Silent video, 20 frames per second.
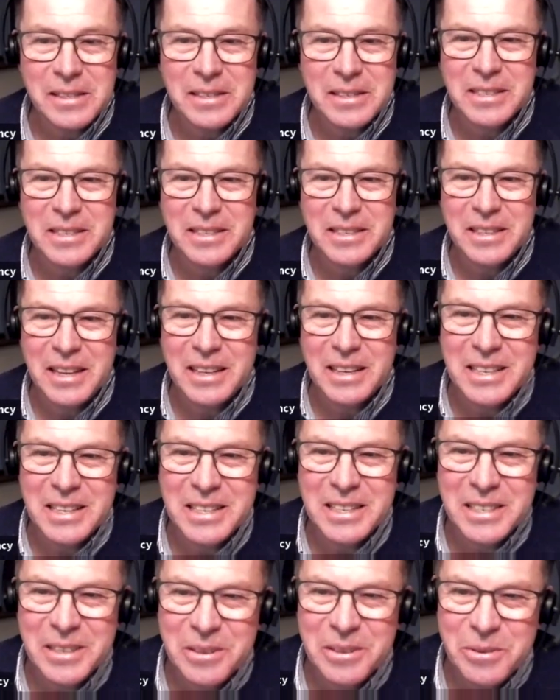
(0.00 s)

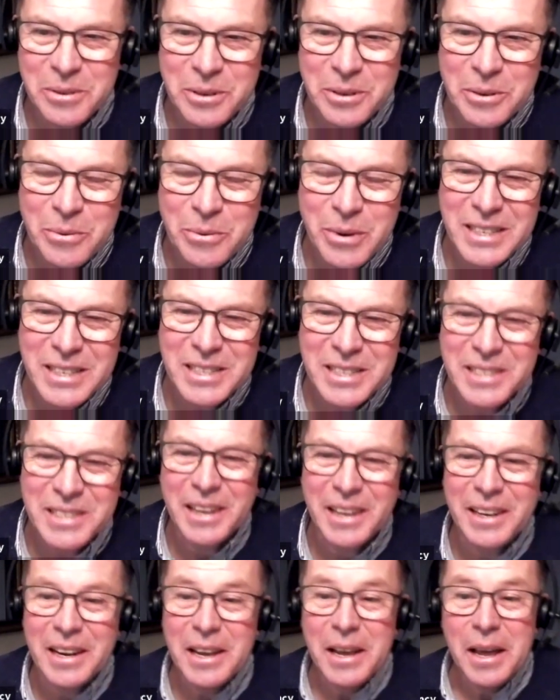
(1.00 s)
is a good
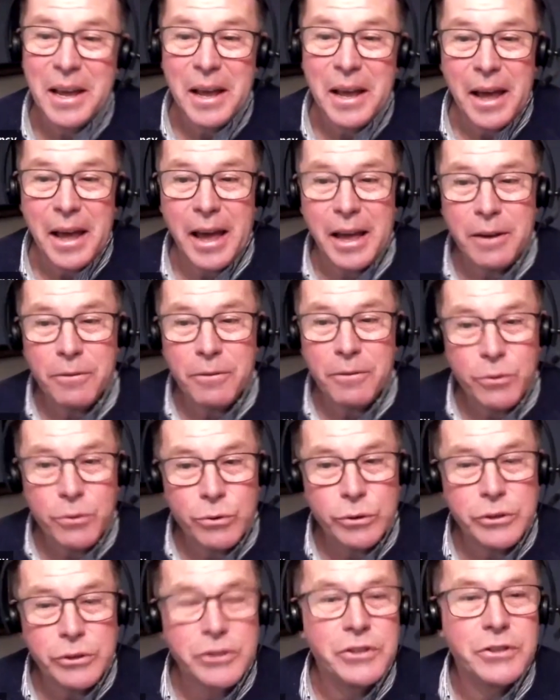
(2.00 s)
question. And of
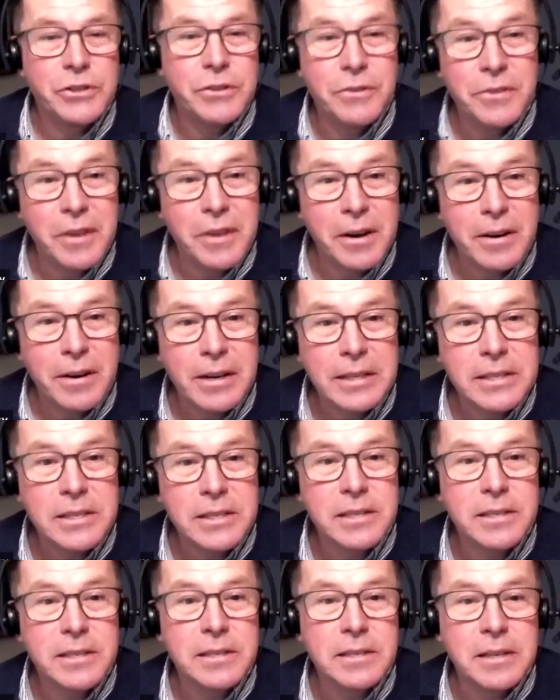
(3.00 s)
course, there
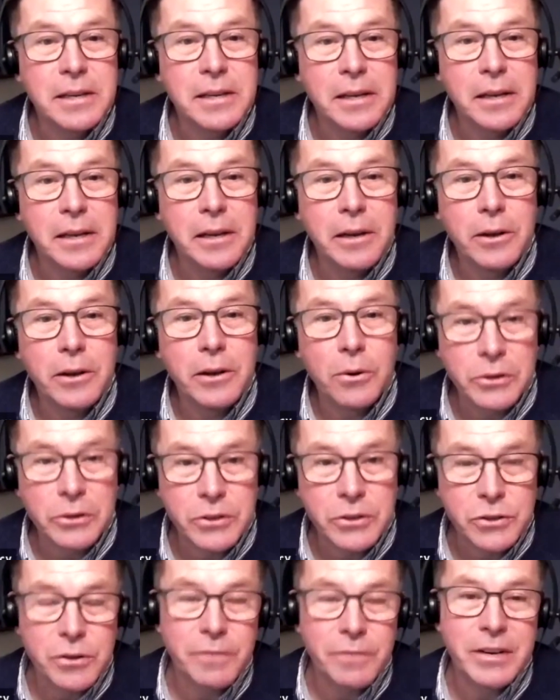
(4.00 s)
is
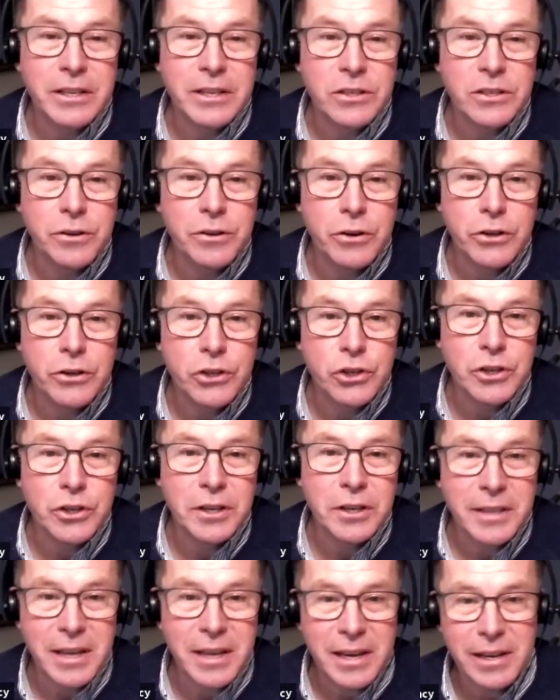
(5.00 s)
lots of research
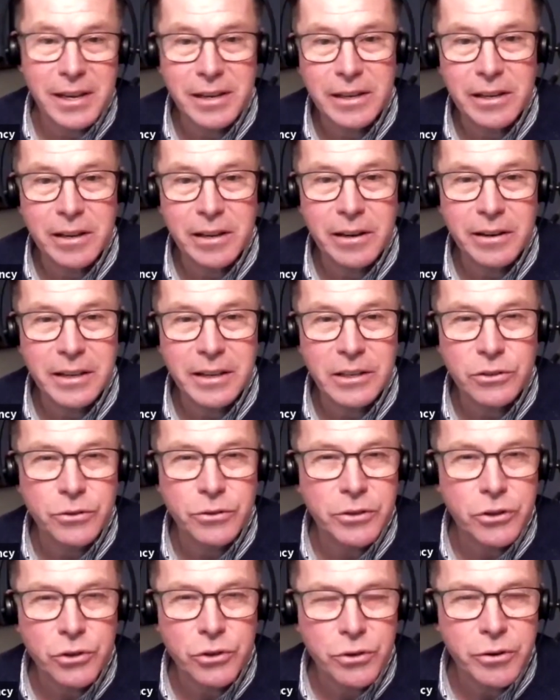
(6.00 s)
and technical
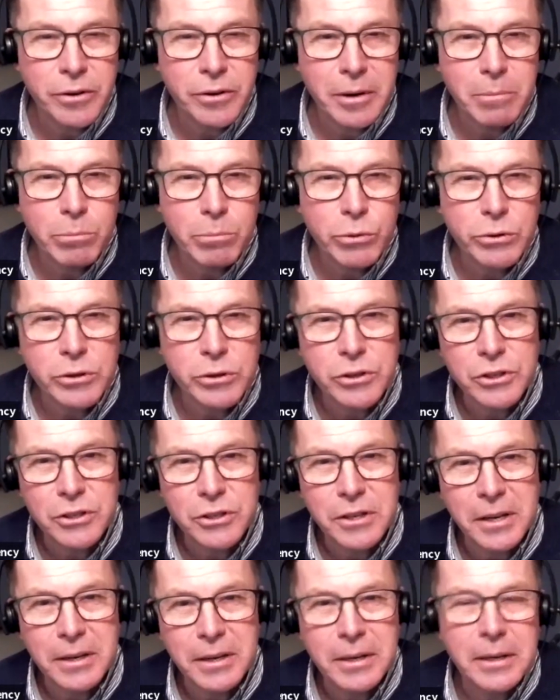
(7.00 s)
literature and
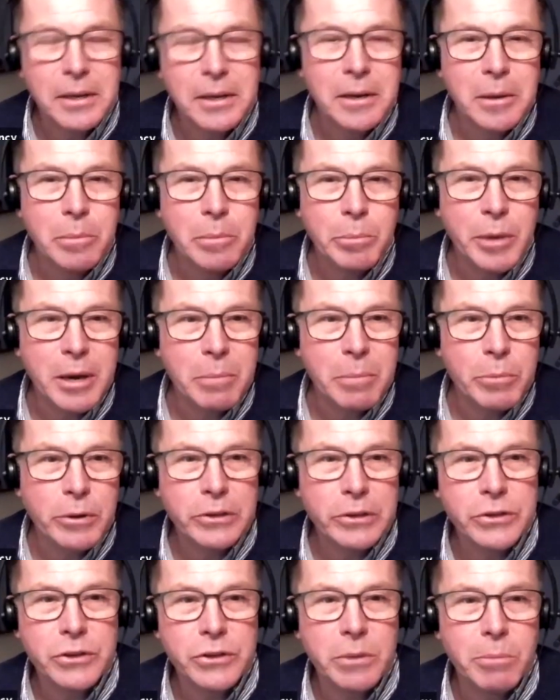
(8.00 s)
books and
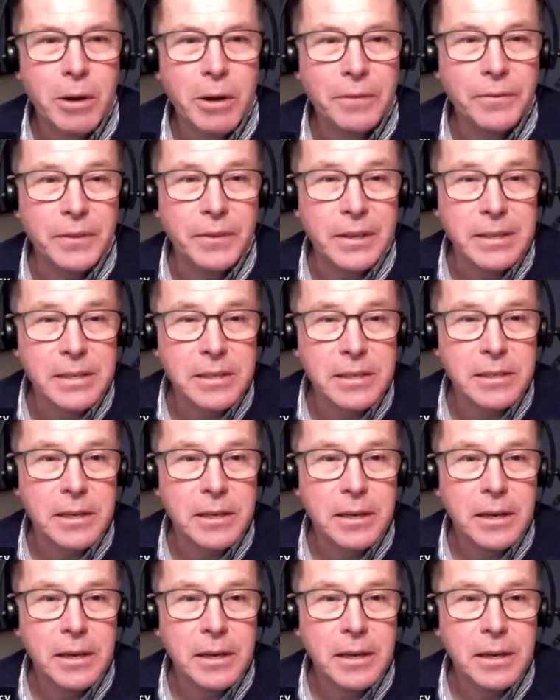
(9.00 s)
papers about this.